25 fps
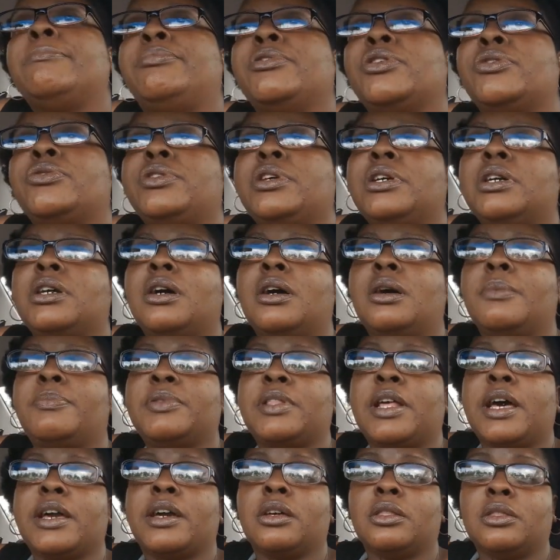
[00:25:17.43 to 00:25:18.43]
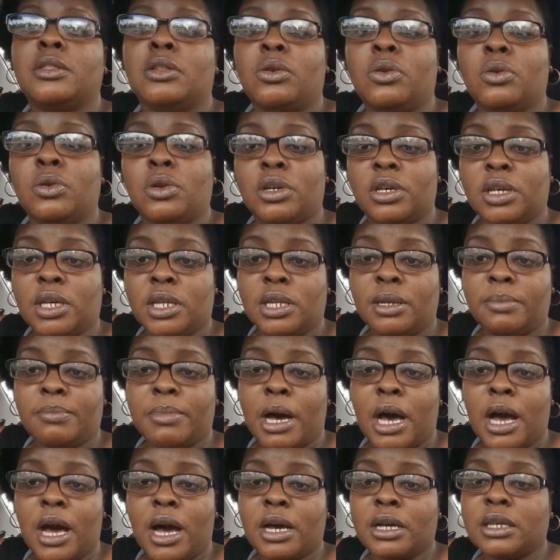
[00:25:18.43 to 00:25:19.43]
building up like a little goodie
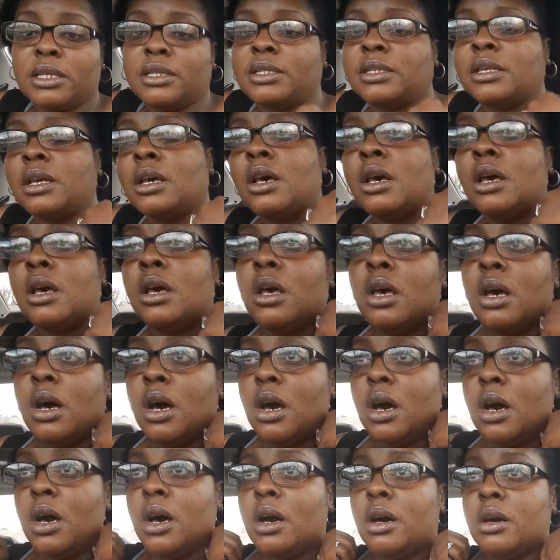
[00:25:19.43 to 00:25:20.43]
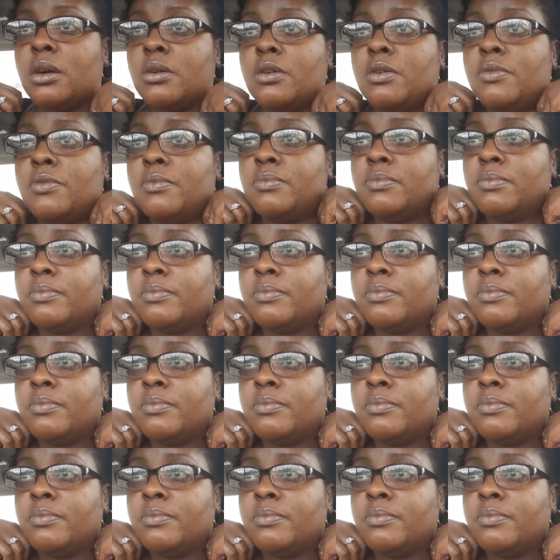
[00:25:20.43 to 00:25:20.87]
box uh